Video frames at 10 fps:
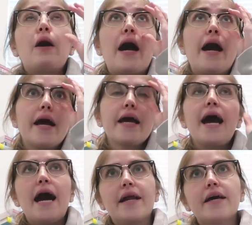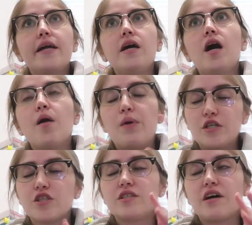I added a
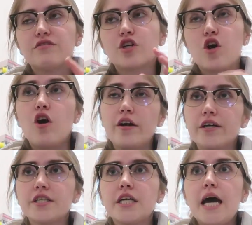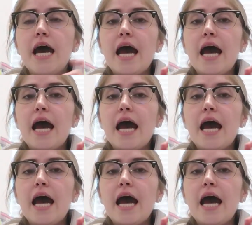bunch of stuff to cart,